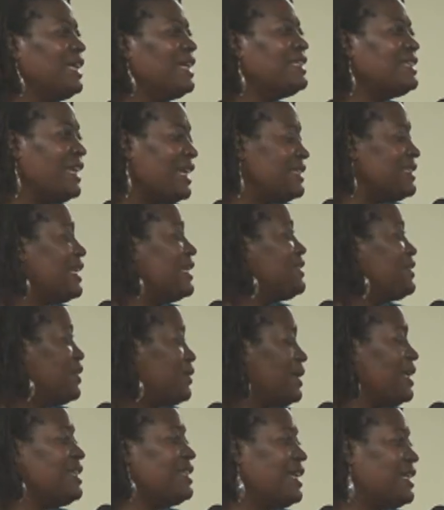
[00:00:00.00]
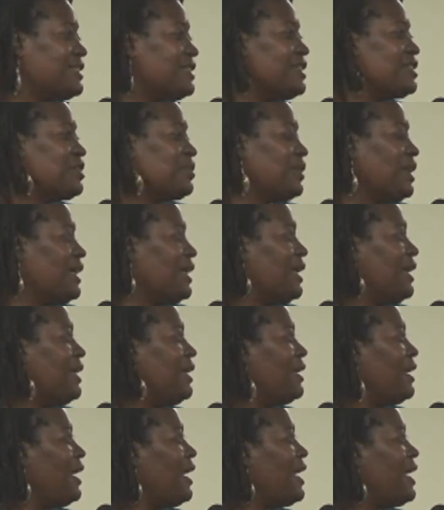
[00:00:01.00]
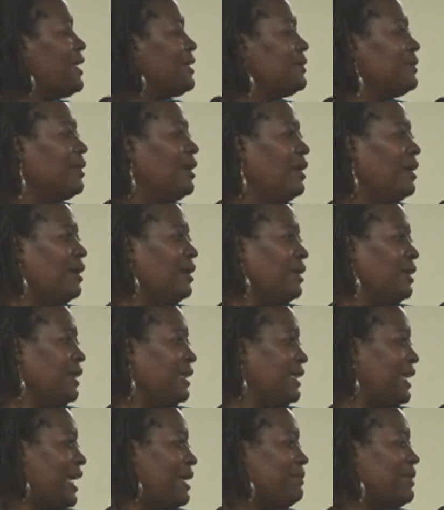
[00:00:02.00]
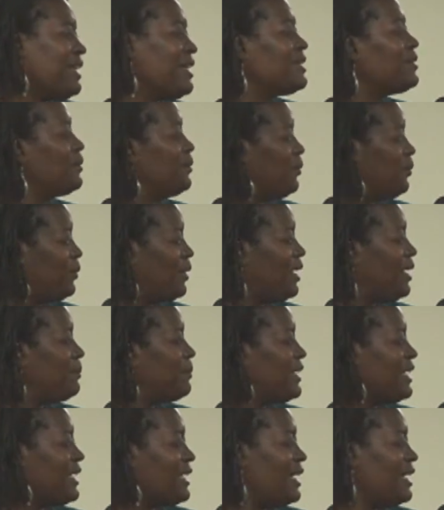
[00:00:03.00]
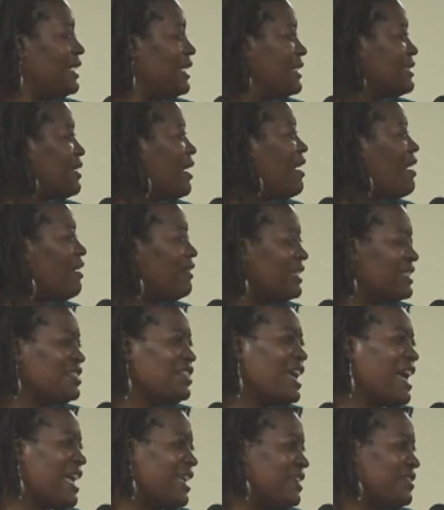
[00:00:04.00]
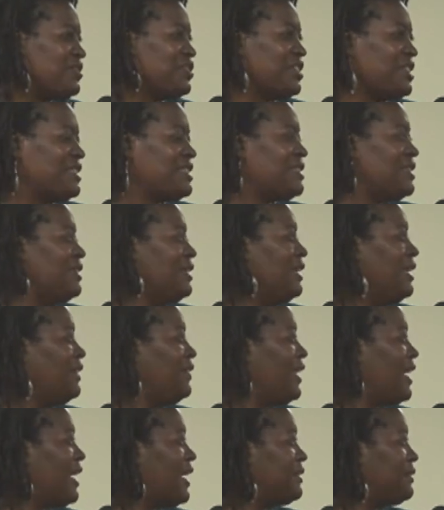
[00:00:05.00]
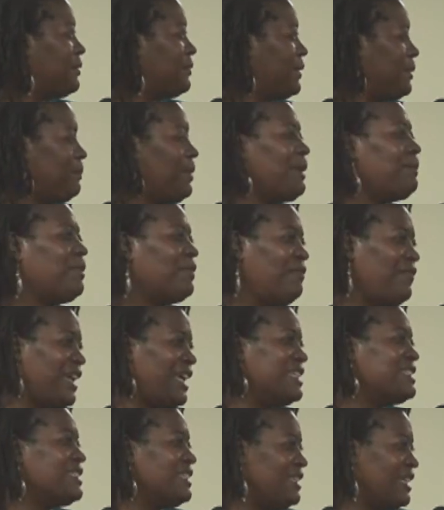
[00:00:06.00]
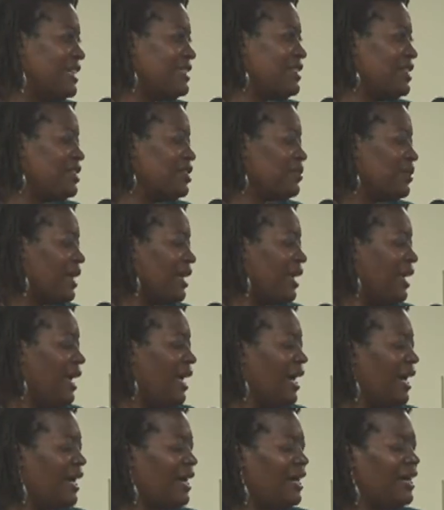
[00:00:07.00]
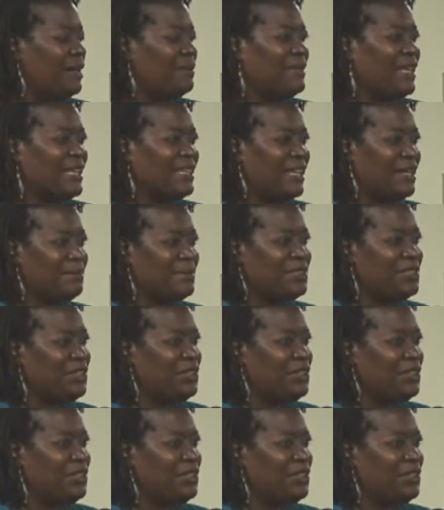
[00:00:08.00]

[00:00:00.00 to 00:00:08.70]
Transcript: in that district, and came against all the challenges that the people faced in that district. I'm not coming